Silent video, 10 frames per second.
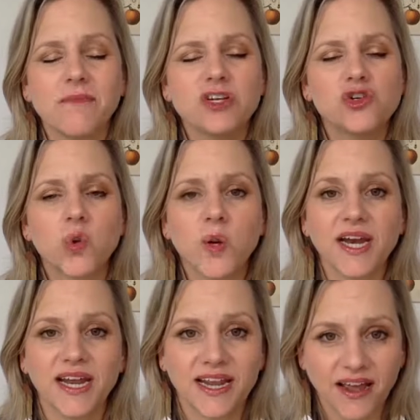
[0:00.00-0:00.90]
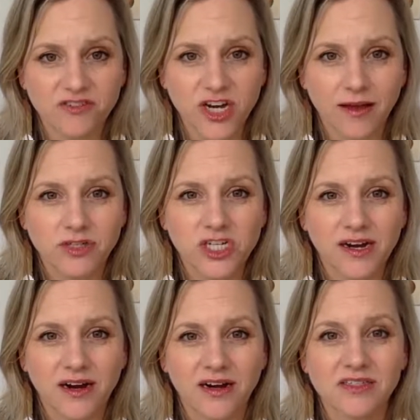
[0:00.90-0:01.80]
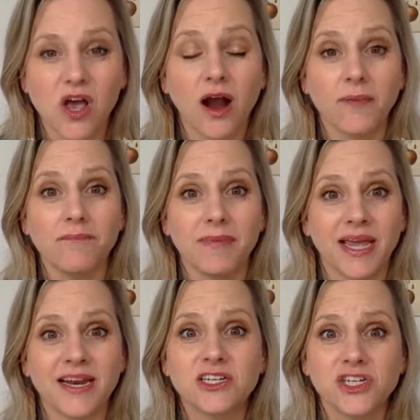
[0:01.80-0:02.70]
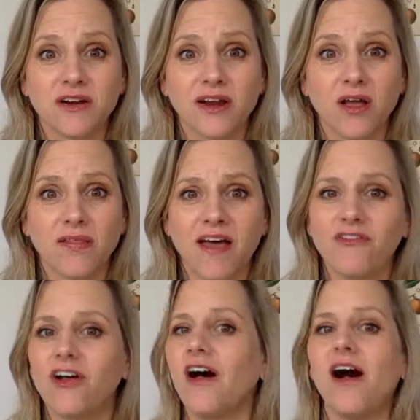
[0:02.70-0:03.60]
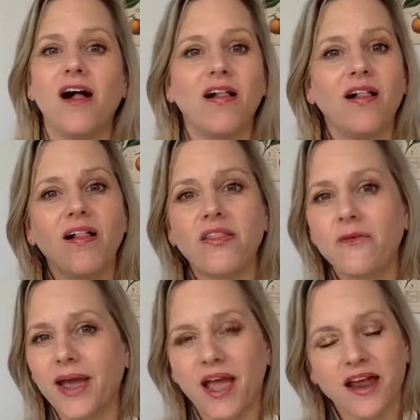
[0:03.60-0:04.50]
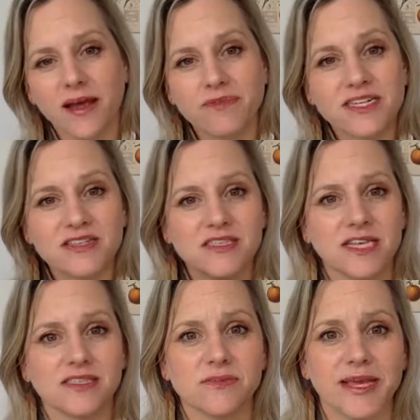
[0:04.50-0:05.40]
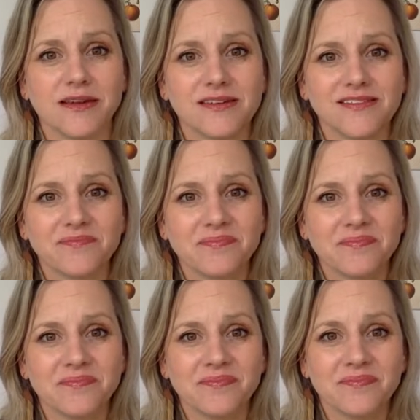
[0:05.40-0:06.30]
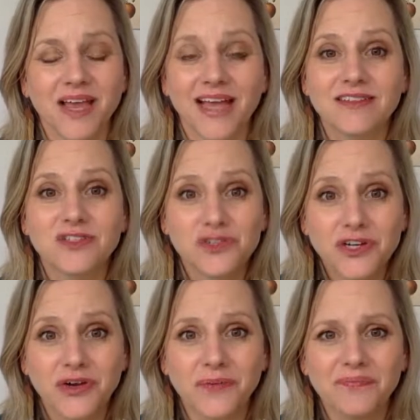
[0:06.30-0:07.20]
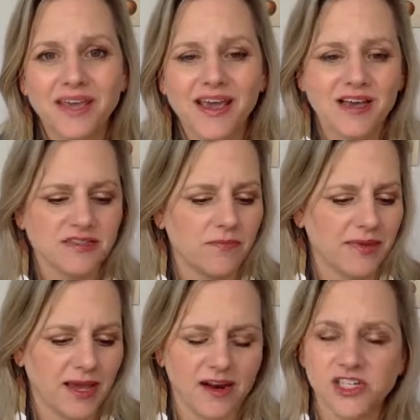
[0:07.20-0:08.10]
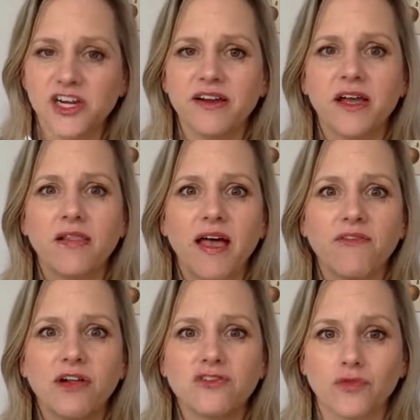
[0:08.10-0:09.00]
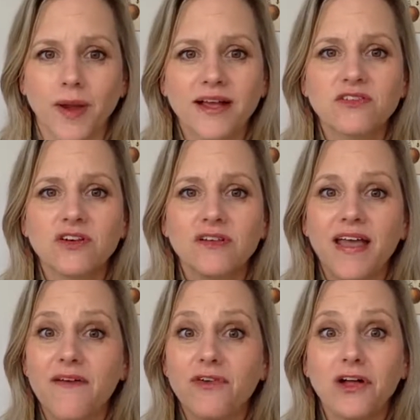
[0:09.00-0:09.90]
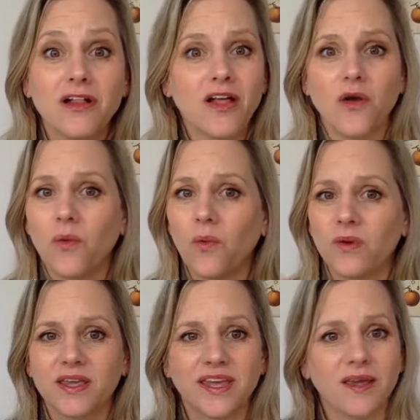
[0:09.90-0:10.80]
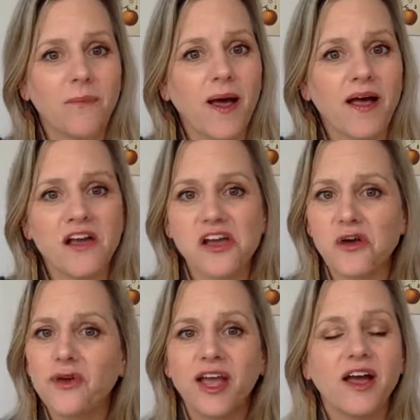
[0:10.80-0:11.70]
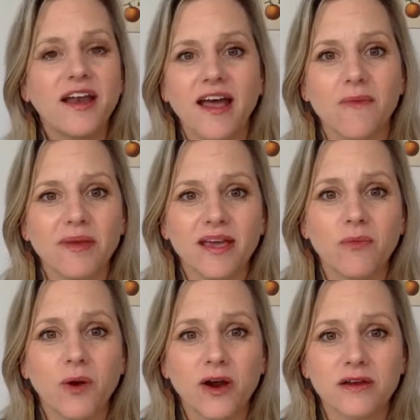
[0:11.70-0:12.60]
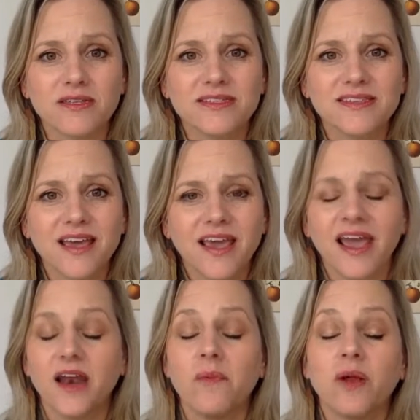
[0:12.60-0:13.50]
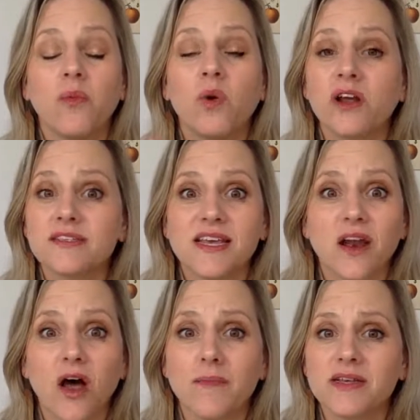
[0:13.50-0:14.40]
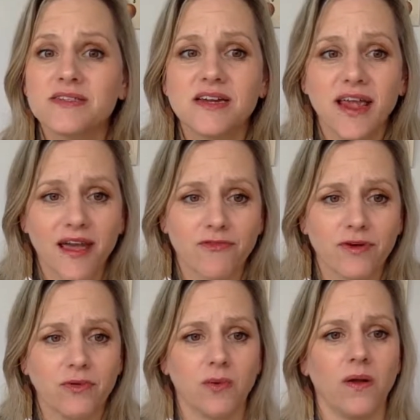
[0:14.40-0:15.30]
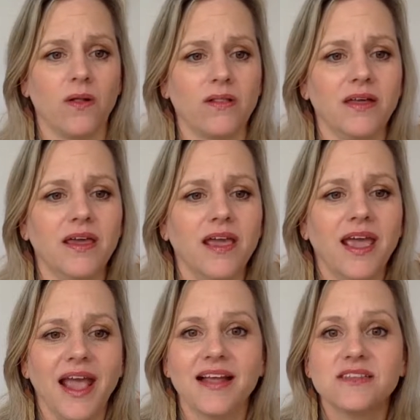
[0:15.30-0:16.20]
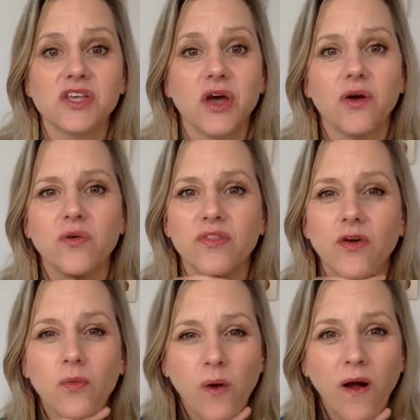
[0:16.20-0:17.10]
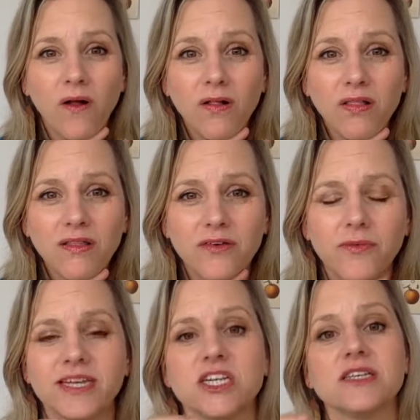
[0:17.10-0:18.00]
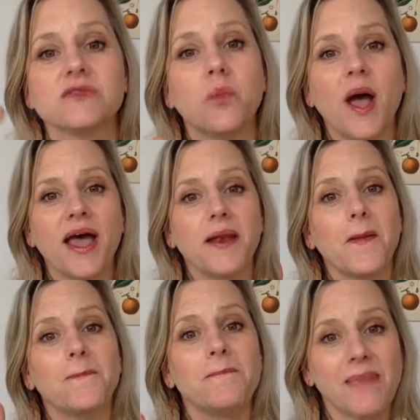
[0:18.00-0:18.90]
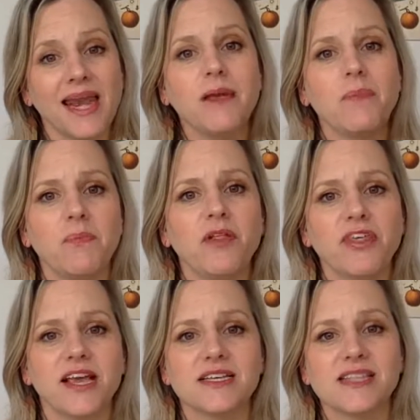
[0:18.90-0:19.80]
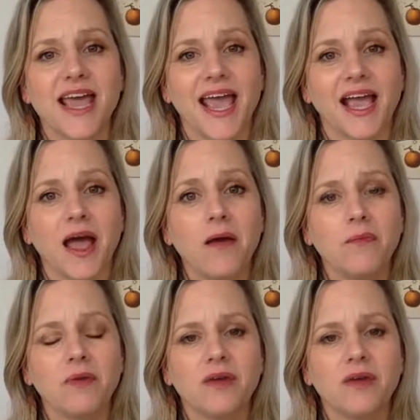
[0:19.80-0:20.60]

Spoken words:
a majority of job shares are managerial level all the way on up to C-suite. It's true. So managerial level, director level, keep on going on up. It works. And it works in almost every role. And so the role, which is what many people think is the hang up,